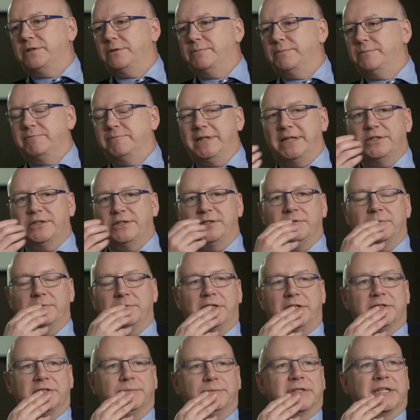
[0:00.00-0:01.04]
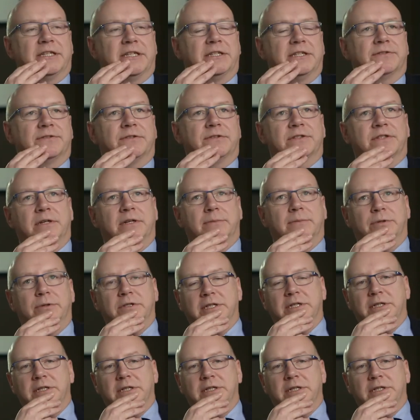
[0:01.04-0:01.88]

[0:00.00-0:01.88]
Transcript: your relationship with Martin McGuinness, for example.